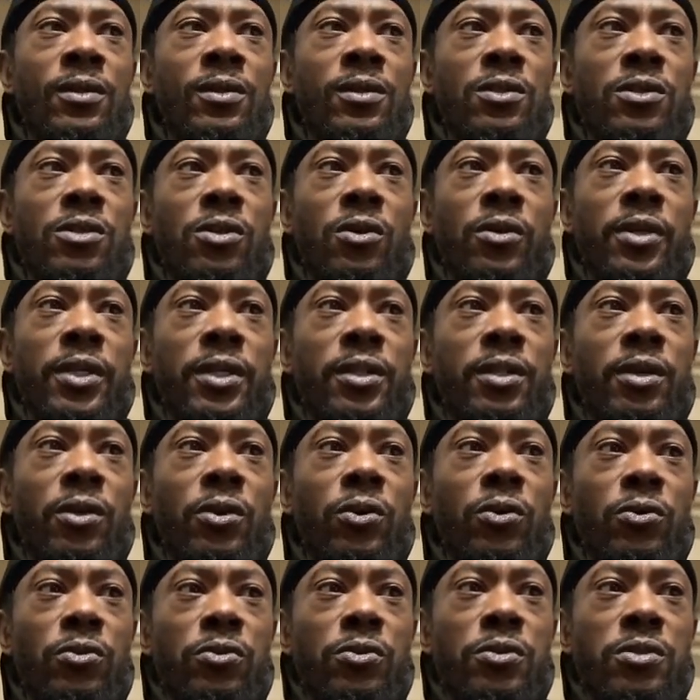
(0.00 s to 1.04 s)
so that
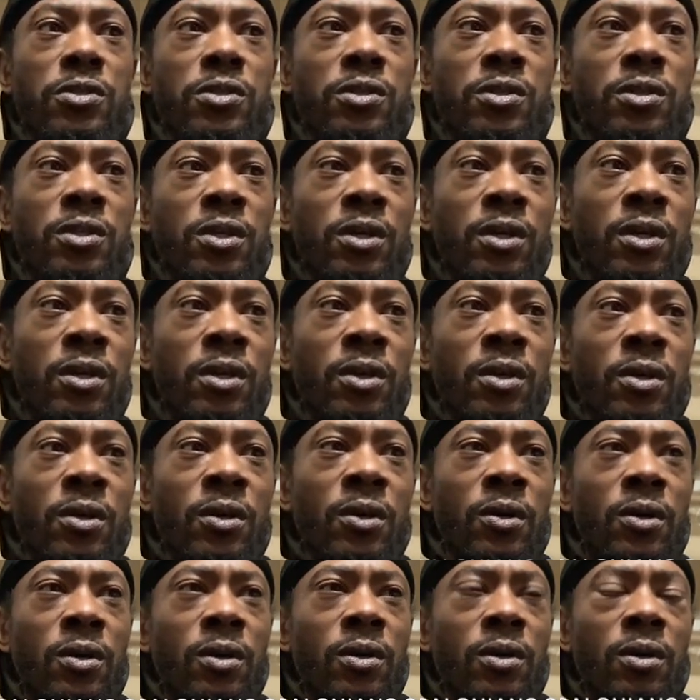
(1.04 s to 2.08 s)
those
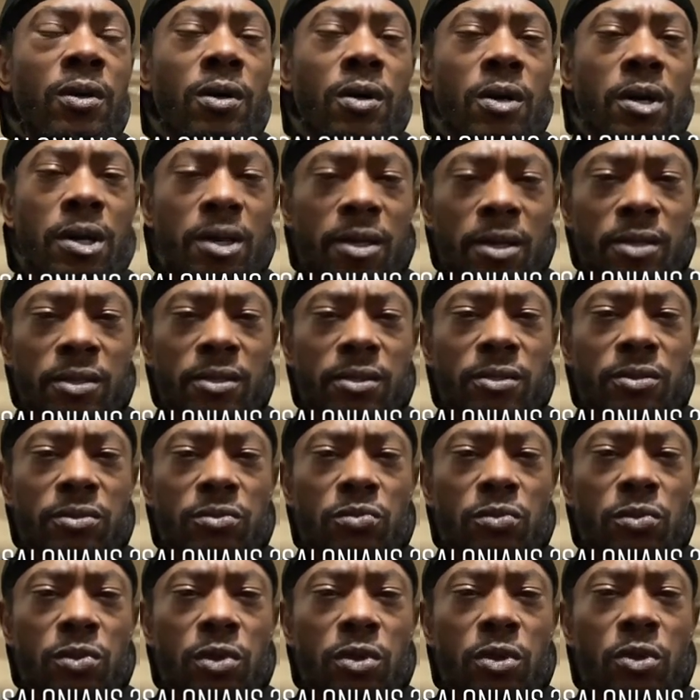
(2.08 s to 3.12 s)

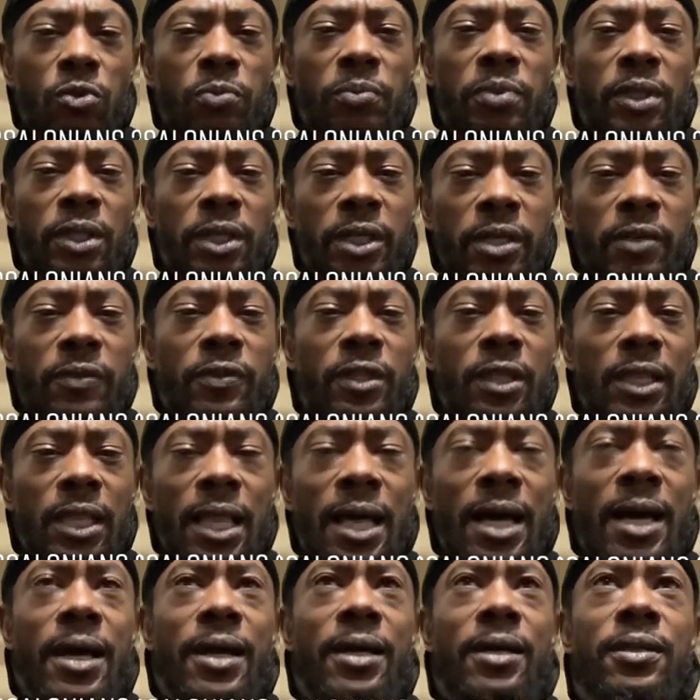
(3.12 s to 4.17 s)
who believe the
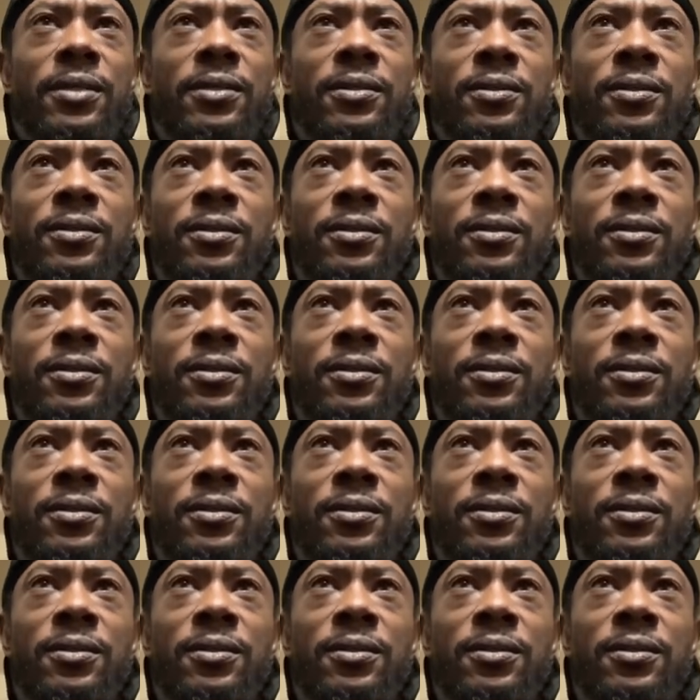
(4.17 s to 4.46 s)
lie